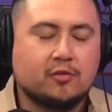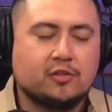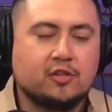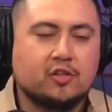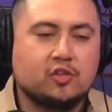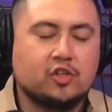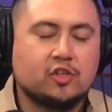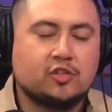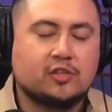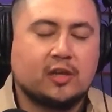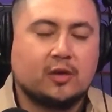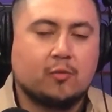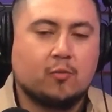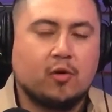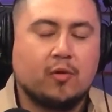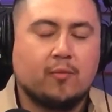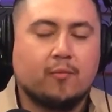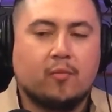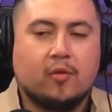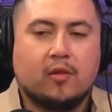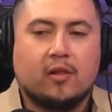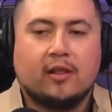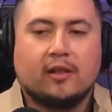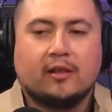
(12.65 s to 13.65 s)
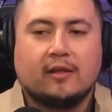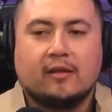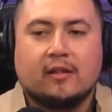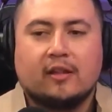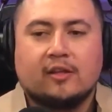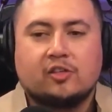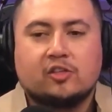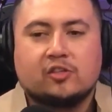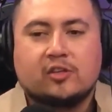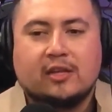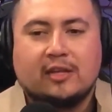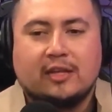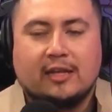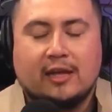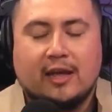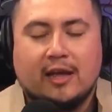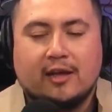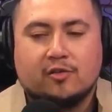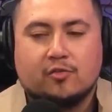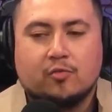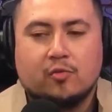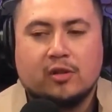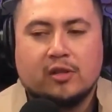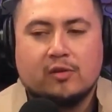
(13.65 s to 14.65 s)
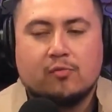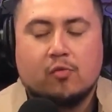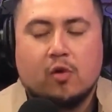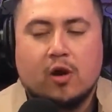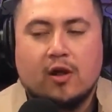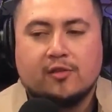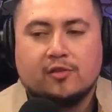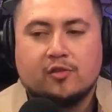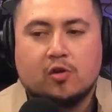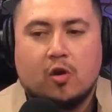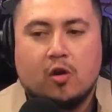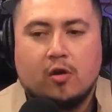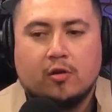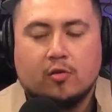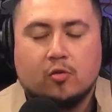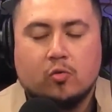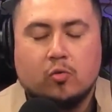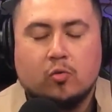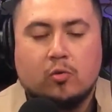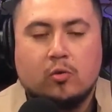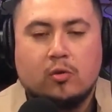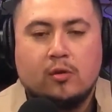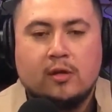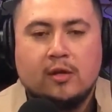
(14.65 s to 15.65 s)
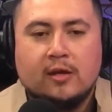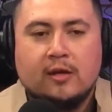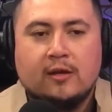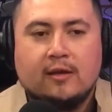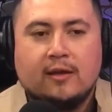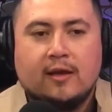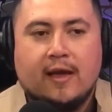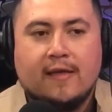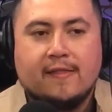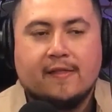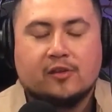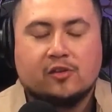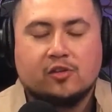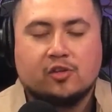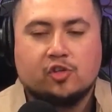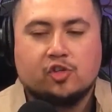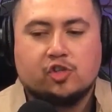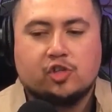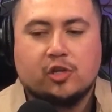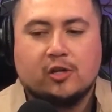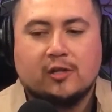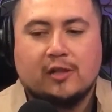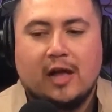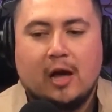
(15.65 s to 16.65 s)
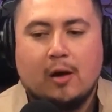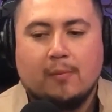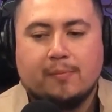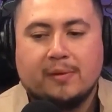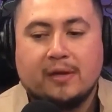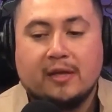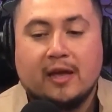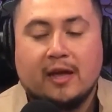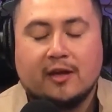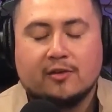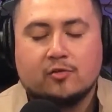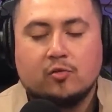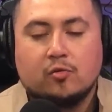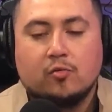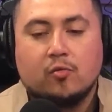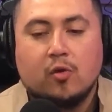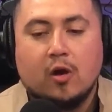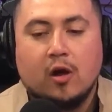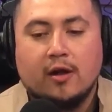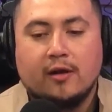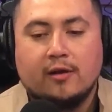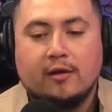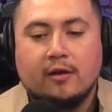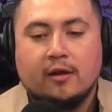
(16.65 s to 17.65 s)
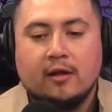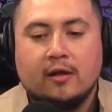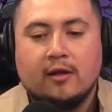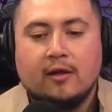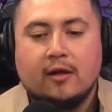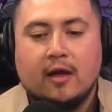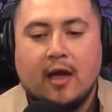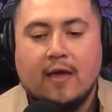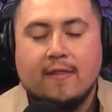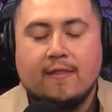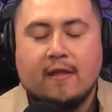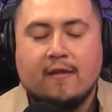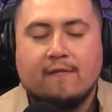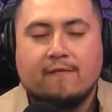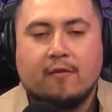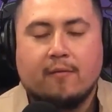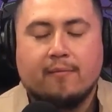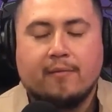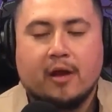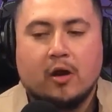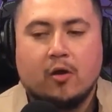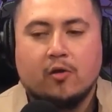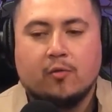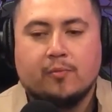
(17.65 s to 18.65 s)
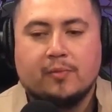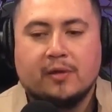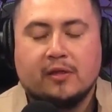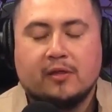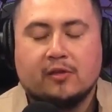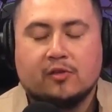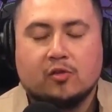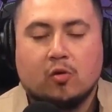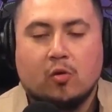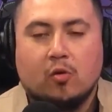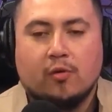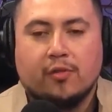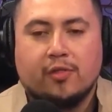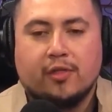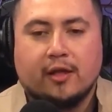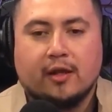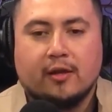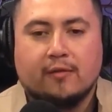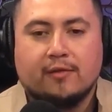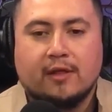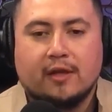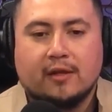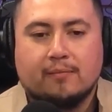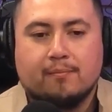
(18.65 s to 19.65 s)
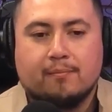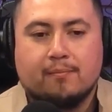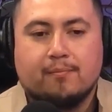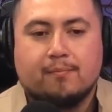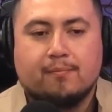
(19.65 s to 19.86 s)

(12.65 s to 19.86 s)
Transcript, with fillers: It's just like... what, what like let's just say E HEX really runs hard, cool. And then it's going to chill out. P HEX will run. And then from there, it'll be this whole thing of like...